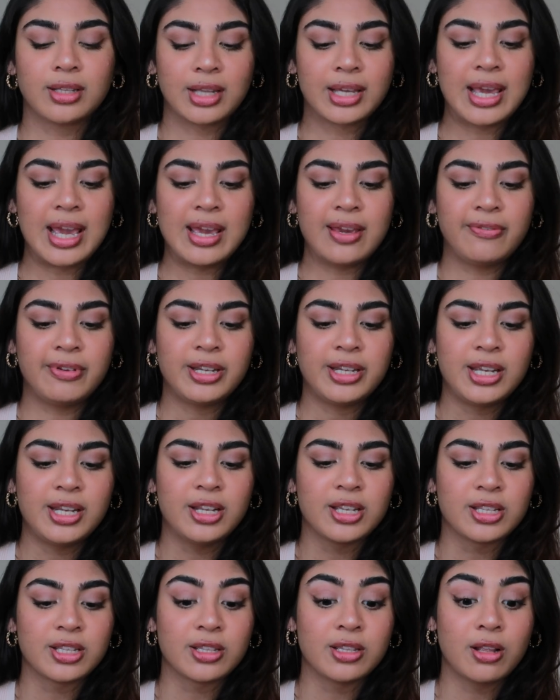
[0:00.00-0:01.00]
the KVD
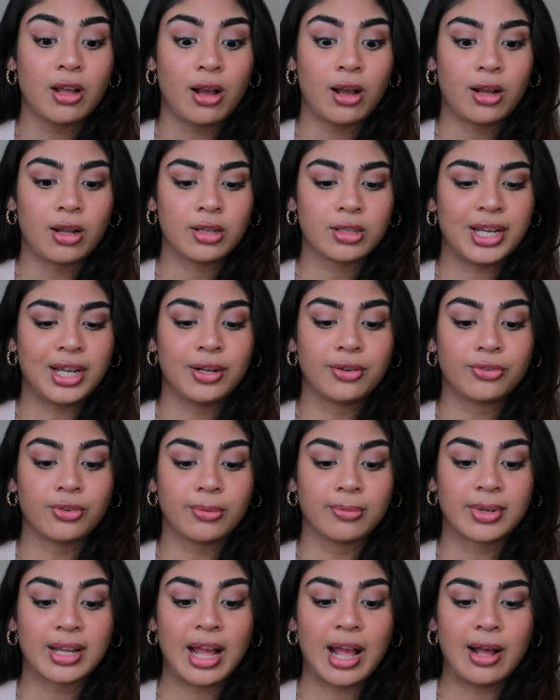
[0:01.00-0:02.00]
does not stand
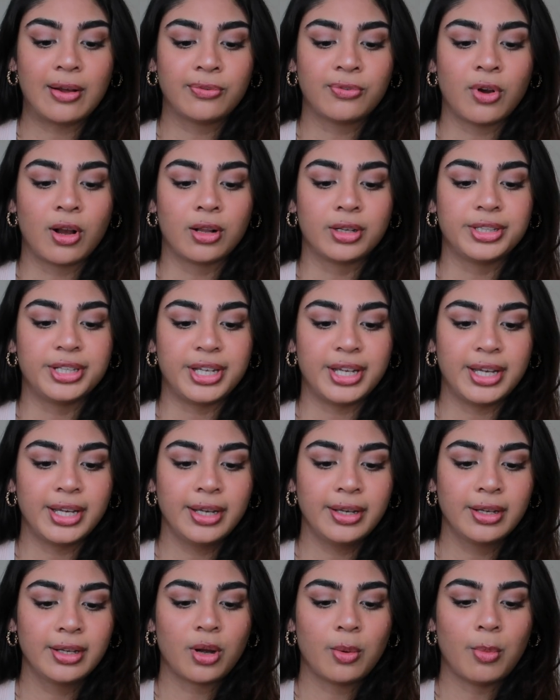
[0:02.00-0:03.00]
from Kat Von
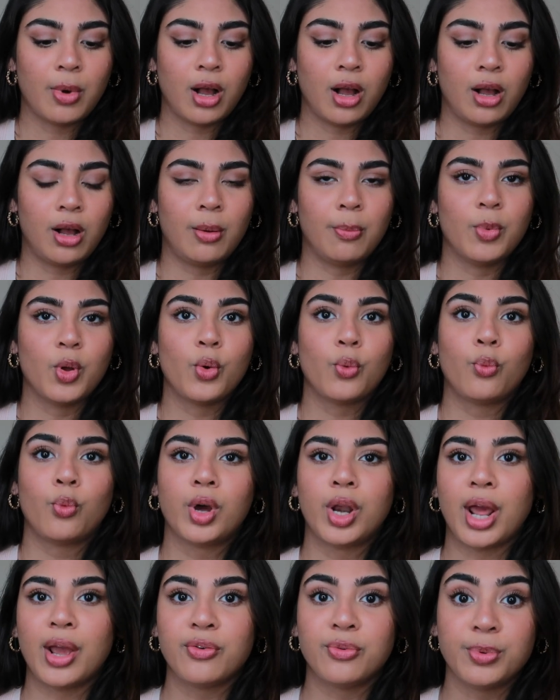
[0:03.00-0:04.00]
D, from
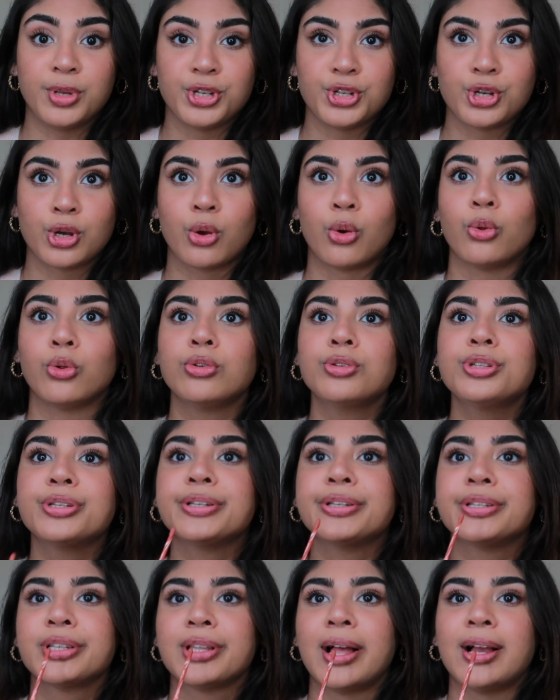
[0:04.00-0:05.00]
what I've been told,
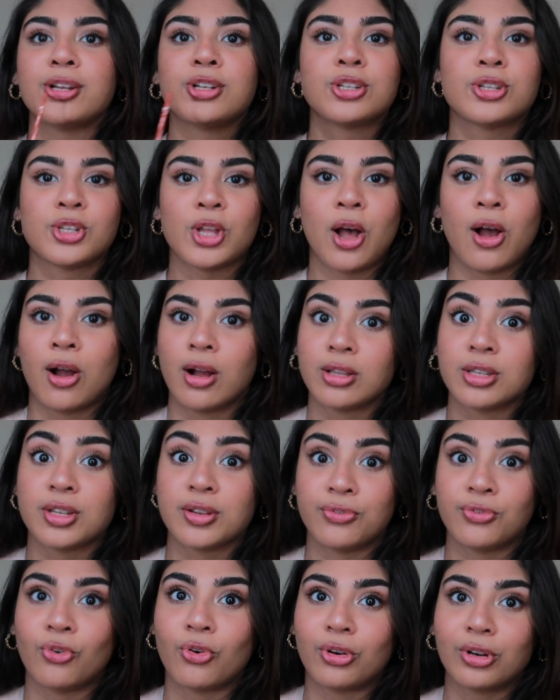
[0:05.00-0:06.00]
/ saw on
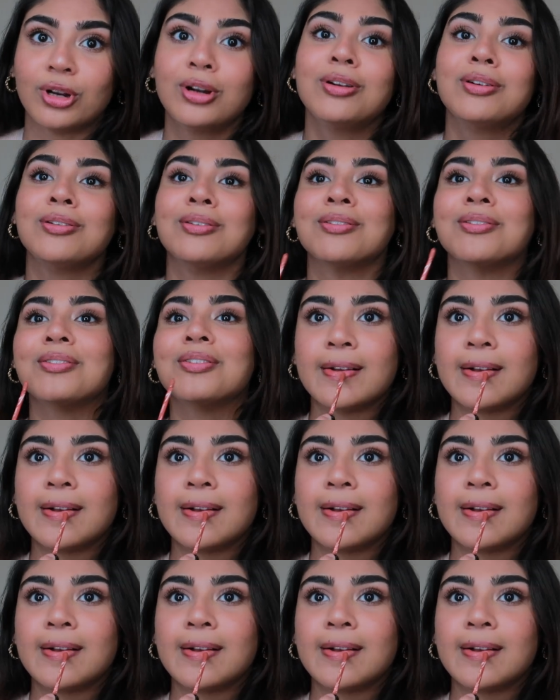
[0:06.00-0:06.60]
Sephora.